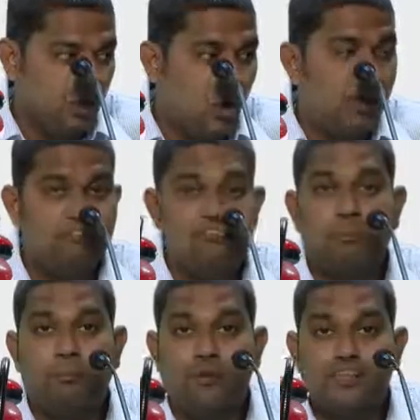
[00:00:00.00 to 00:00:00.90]
or if the
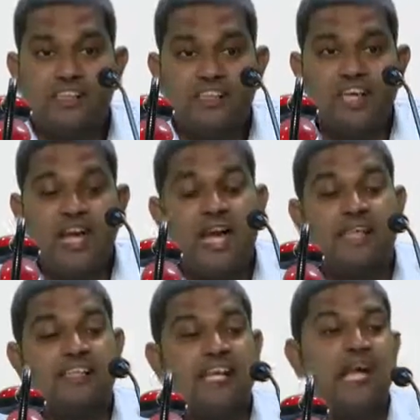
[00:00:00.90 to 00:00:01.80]
process
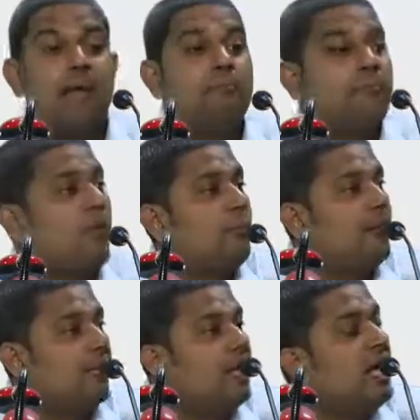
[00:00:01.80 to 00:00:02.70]
is
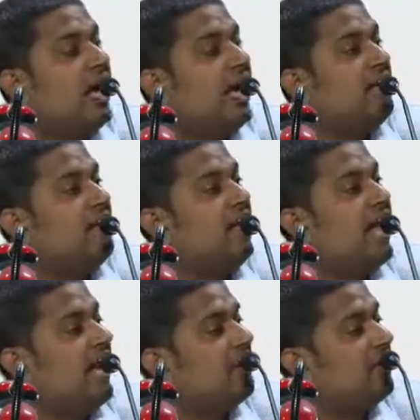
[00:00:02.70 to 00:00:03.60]
improper, it will
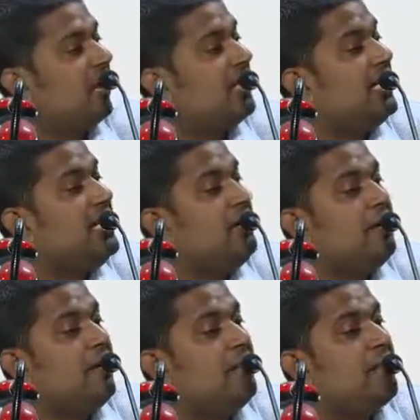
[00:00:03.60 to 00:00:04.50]
have a
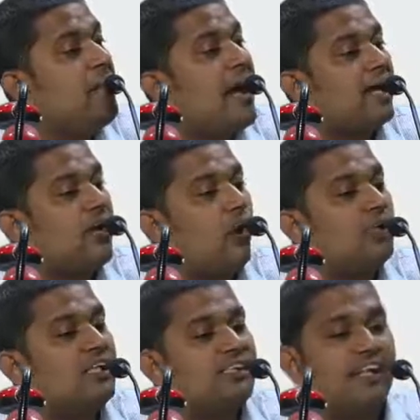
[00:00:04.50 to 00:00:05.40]
deep impact
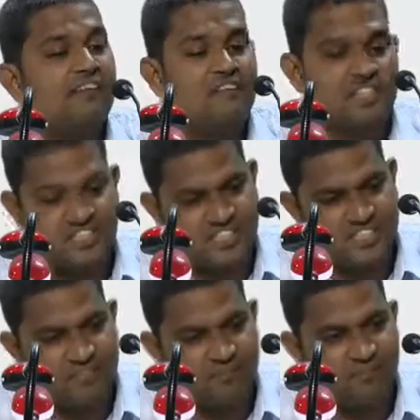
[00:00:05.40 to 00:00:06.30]
on the
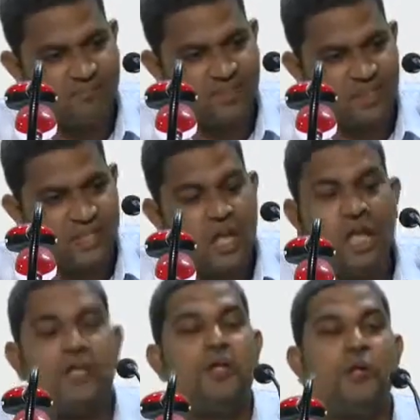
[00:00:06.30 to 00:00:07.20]
service.
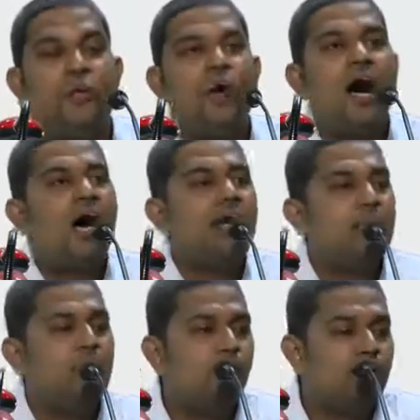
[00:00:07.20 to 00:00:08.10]
You
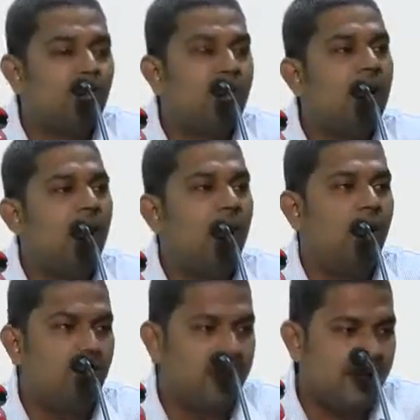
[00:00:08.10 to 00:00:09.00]
are booking
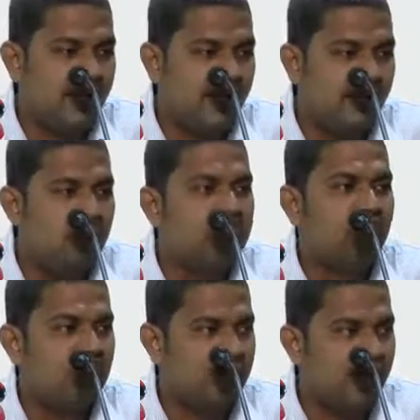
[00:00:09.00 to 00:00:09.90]
a ticket
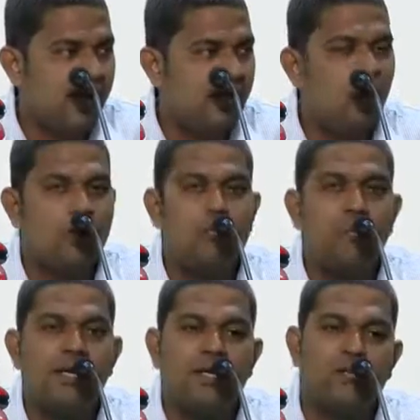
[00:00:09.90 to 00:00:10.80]
for a train on a
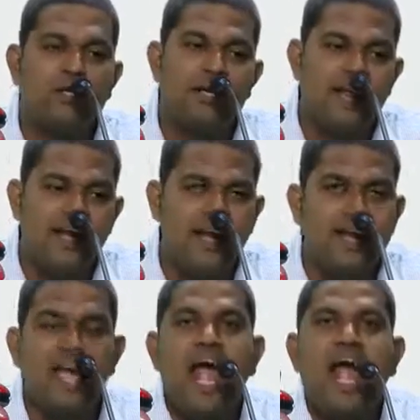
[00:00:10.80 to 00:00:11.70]
particular
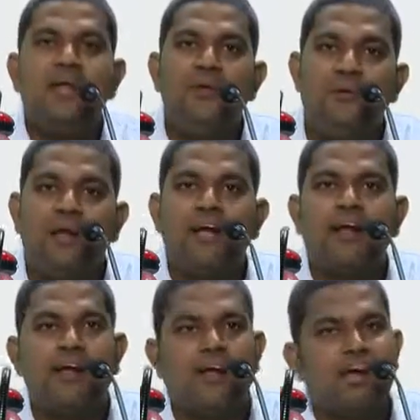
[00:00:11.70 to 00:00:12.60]
date, and you get
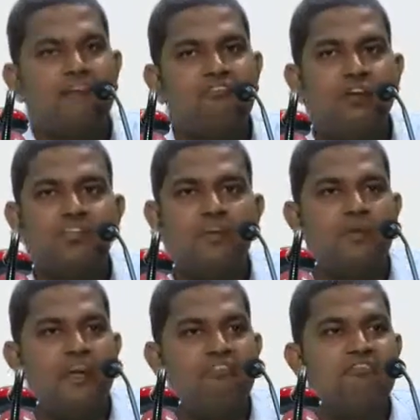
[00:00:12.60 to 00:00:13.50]
a ticket for
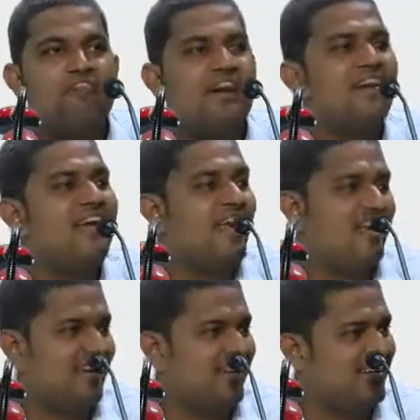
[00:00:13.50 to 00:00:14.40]
some different
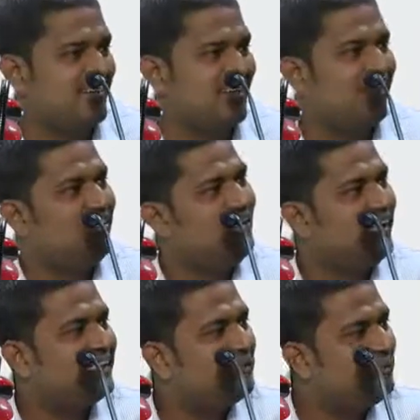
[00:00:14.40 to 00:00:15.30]
date. Will you
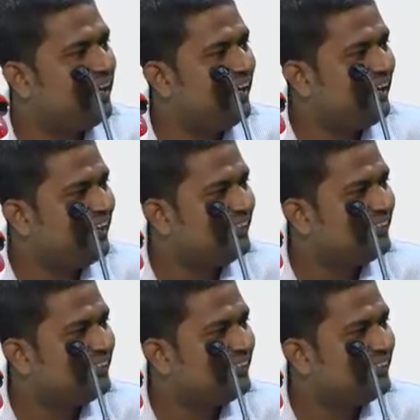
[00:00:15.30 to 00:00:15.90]
accept it?